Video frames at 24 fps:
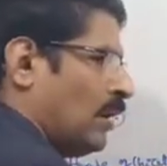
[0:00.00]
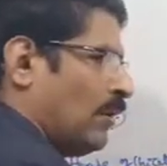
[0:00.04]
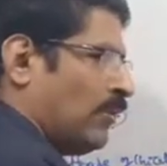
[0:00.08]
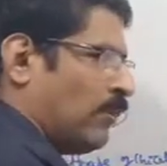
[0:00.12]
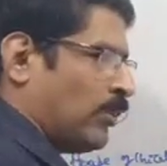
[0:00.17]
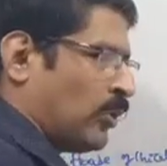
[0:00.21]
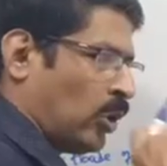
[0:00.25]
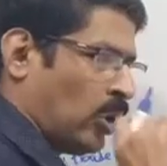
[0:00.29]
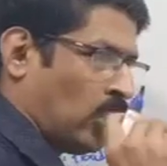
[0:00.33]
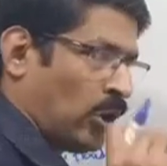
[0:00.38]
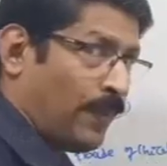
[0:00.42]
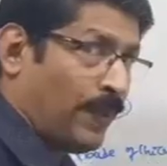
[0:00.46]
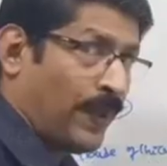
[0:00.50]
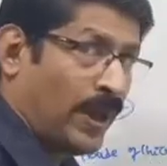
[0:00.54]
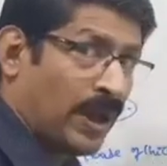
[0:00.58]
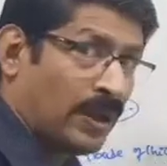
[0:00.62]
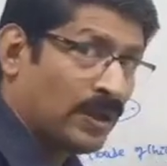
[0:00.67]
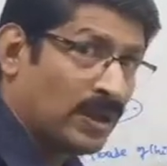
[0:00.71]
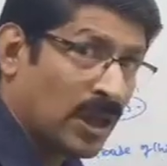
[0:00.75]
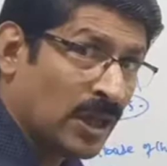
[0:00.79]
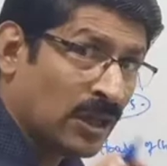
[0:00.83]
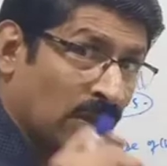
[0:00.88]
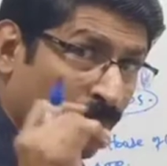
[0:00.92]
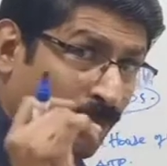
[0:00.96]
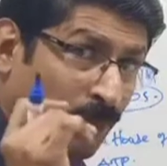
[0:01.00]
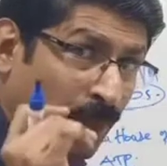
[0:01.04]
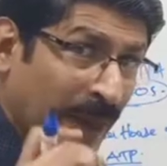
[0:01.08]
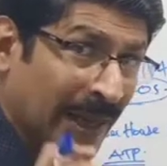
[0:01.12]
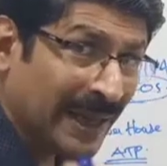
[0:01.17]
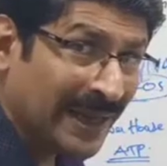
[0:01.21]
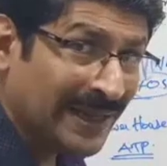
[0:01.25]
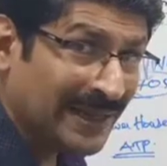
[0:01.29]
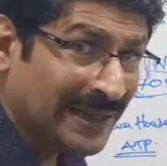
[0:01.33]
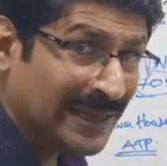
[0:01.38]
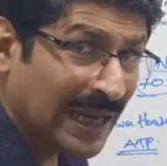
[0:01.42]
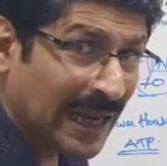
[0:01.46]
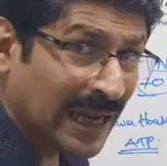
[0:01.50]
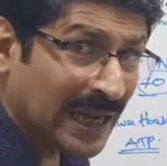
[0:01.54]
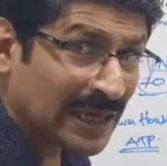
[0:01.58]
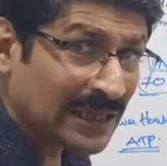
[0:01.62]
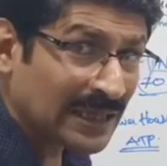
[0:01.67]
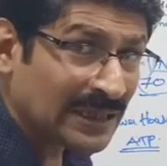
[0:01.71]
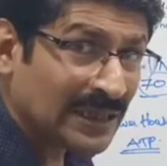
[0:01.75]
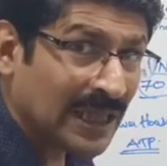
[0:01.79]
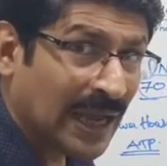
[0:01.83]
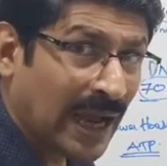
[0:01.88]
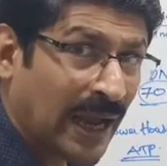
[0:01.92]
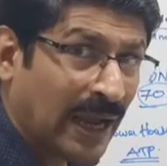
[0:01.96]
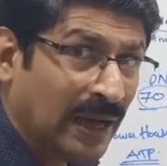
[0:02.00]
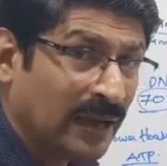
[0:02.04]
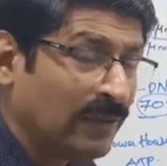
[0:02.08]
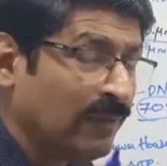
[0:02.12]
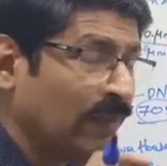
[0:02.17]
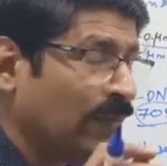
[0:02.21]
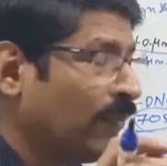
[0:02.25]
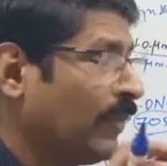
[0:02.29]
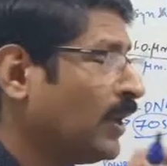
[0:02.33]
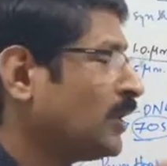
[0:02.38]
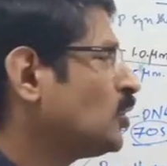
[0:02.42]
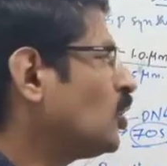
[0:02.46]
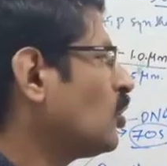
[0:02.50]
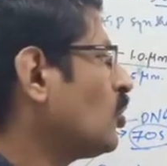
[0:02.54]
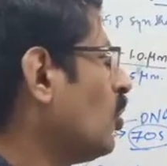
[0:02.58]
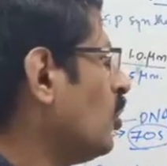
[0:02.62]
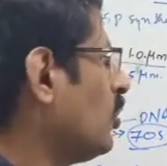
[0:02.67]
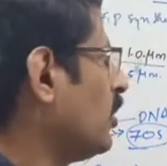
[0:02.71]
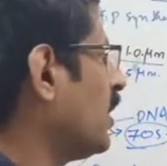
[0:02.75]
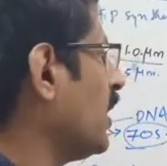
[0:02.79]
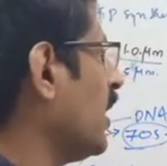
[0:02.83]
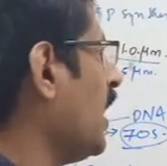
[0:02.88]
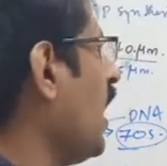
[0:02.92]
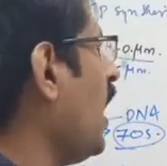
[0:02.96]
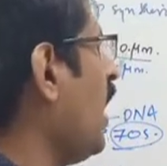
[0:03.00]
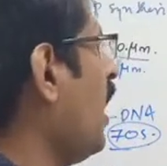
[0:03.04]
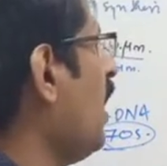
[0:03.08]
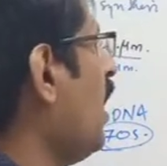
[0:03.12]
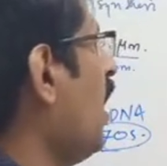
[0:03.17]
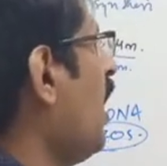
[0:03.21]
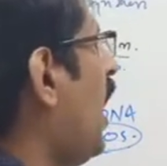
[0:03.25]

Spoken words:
chloroplast is bigger than mitochondria,